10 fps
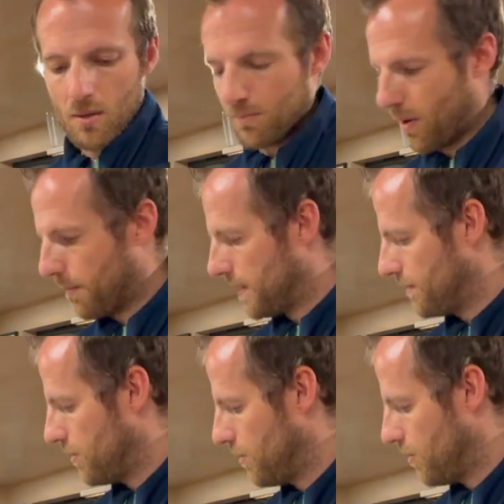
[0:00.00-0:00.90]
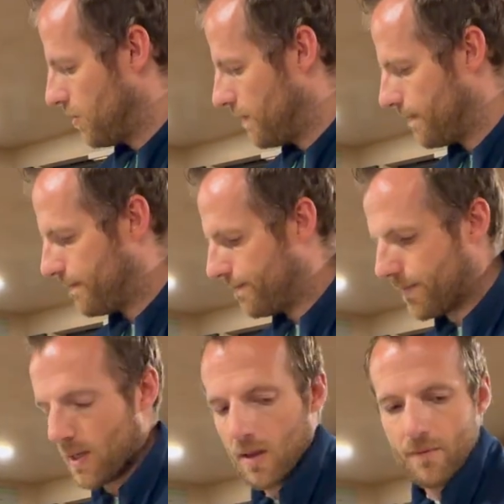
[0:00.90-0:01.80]
probably more
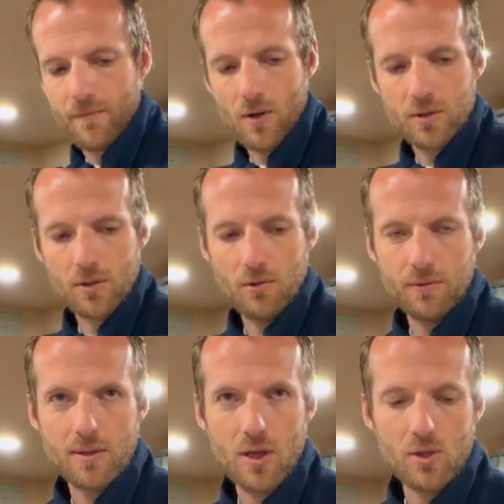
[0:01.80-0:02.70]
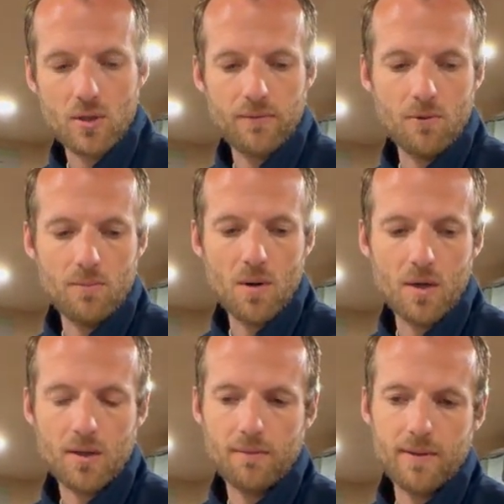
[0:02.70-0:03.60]
in the vertical orientation, if you're
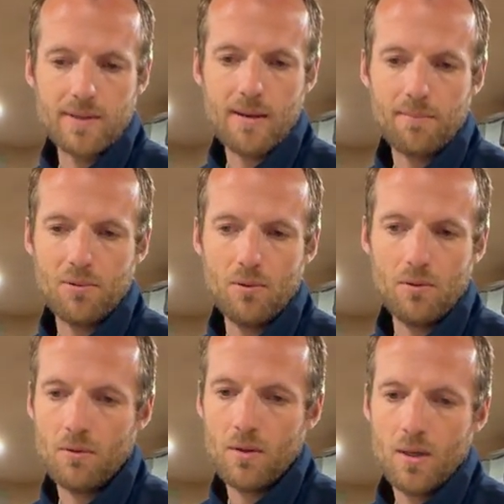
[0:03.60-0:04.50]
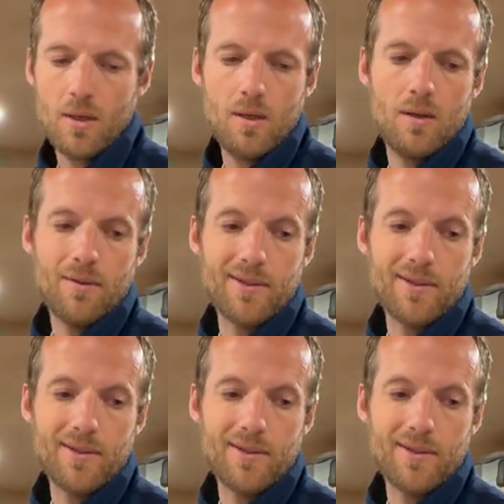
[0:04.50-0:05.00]
marking, for example, the